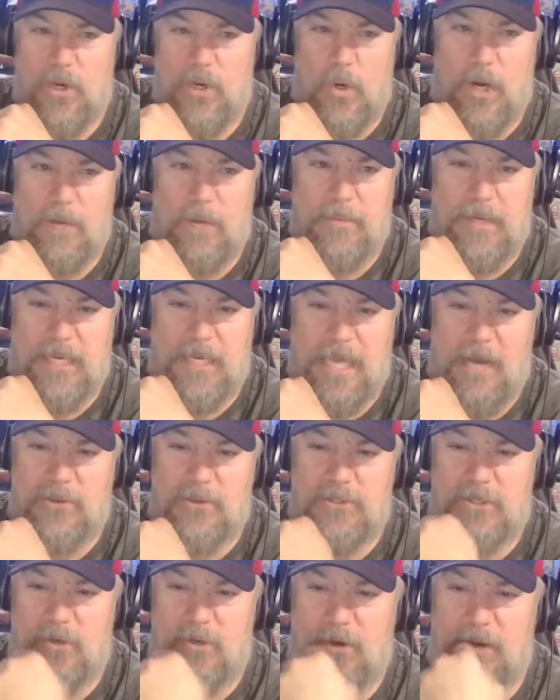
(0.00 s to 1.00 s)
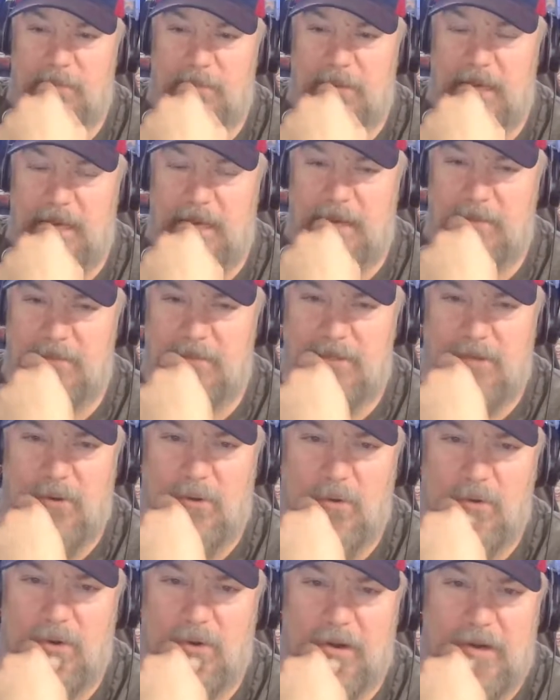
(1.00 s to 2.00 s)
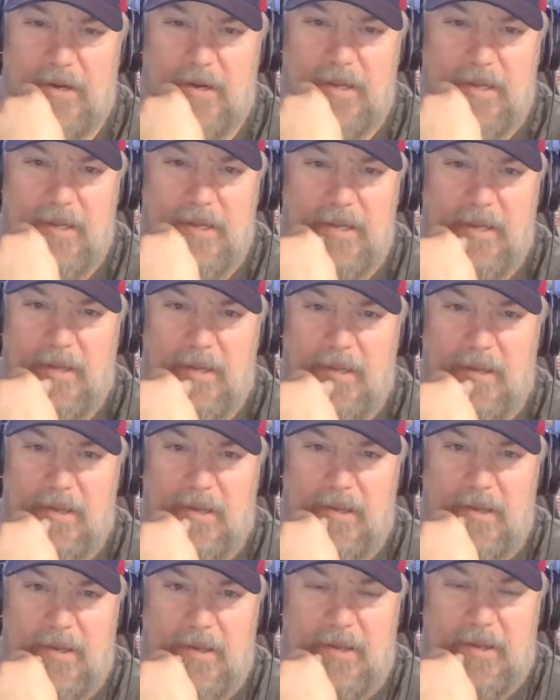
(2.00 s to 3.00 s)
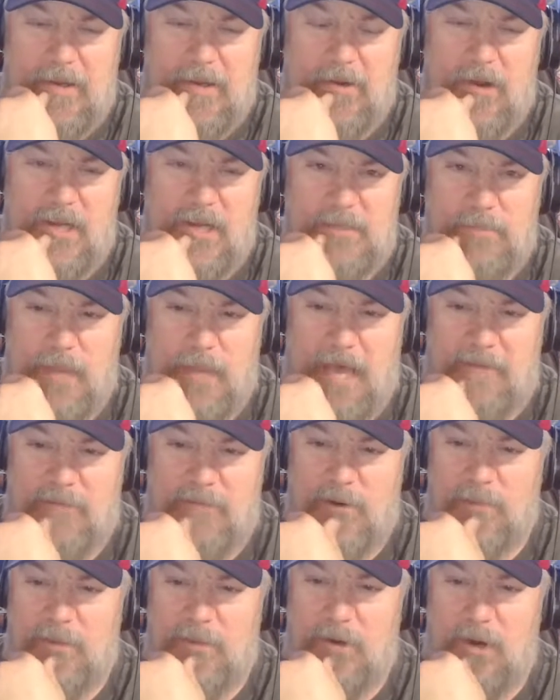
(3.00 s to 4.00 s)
couch co-op games or cross-platform